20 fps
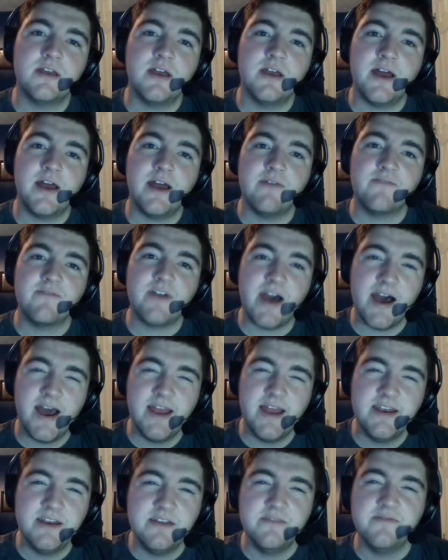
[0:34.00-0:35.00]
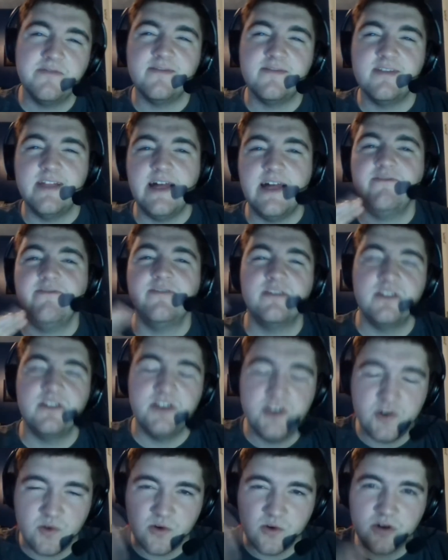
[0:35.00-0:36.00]
I've kind of left the
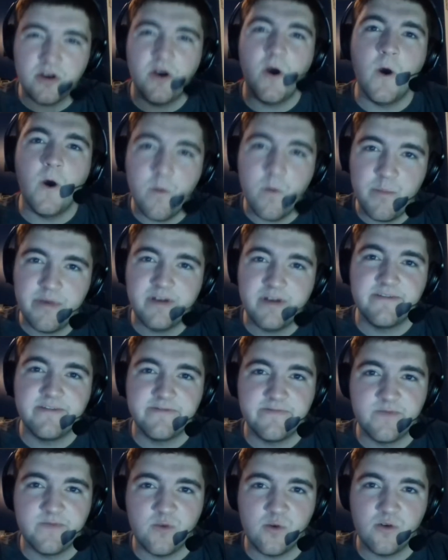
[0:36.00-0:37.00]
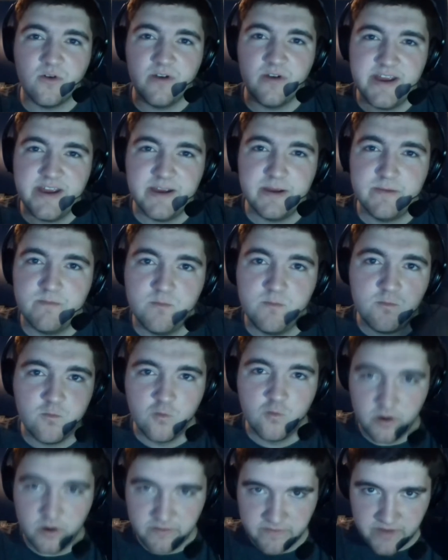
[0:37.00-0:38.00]
door open for a
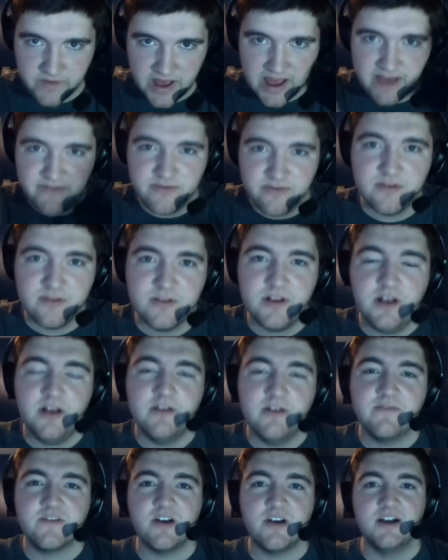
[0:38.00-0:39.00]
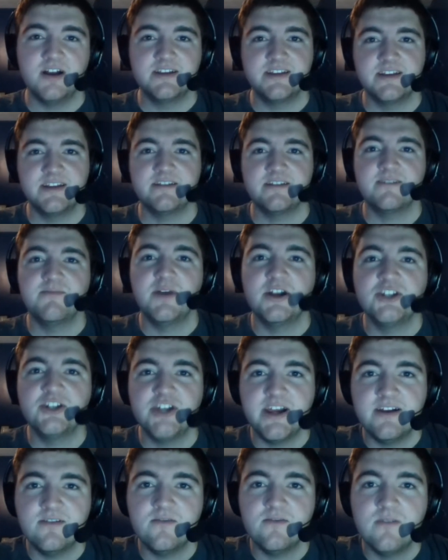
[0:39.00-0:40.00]
revival of content on my
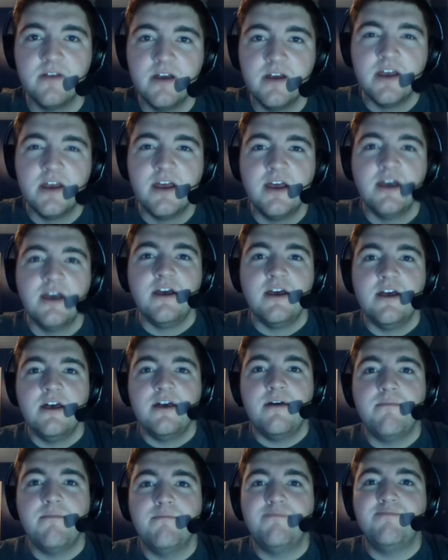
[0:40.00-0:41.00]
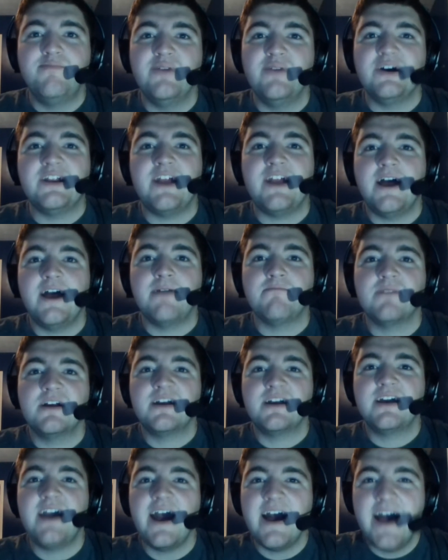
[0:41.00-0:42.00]
channel, but I'm
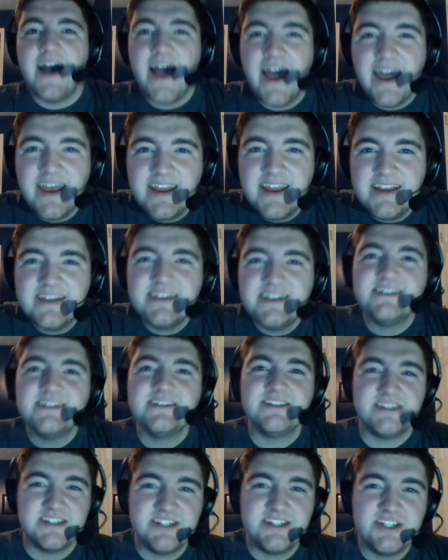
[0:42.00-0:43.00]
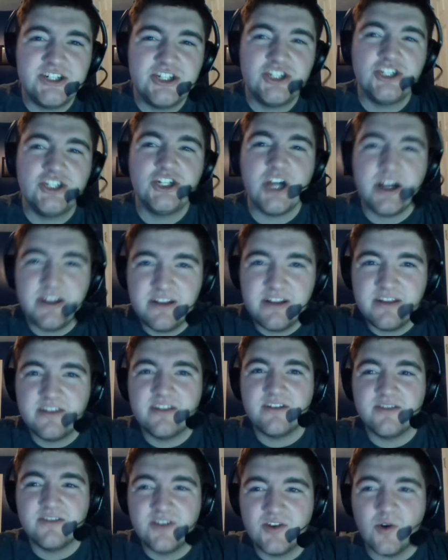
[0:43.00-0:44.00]
kind of shutting
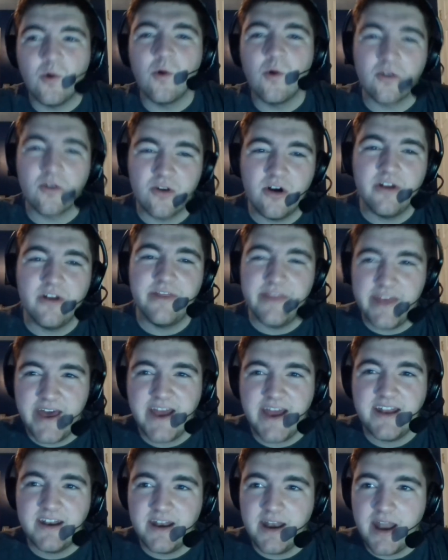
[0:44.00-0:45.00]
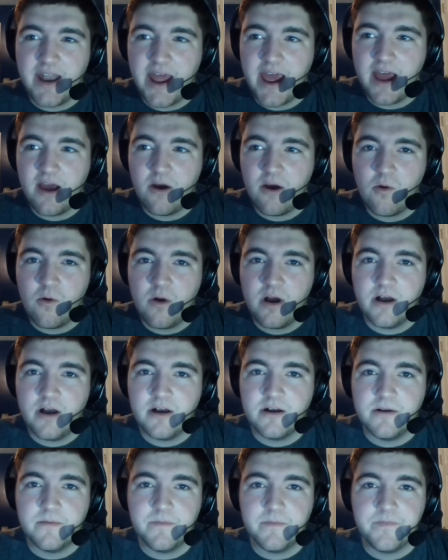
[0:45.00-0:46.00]
the door on that now.
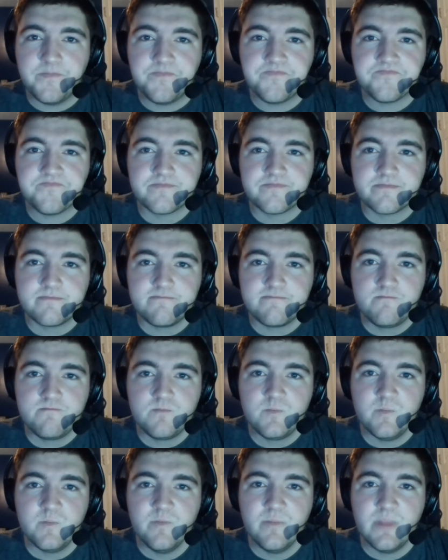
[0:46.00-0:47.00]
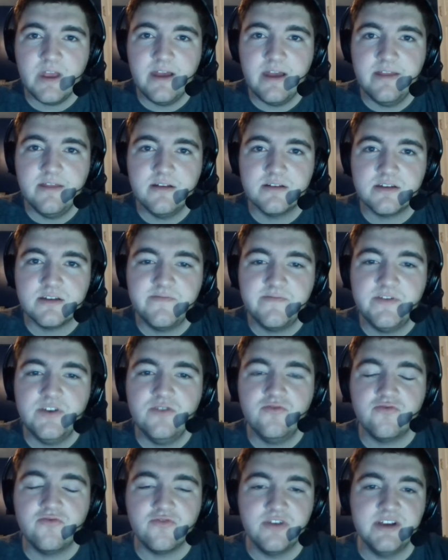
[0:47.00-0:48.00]
And there's a few
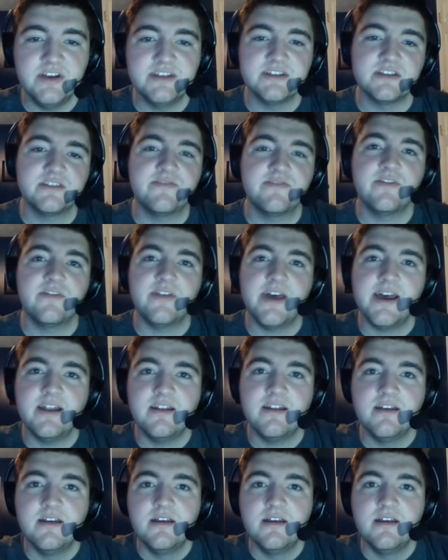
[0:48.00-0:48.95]
reasons for that.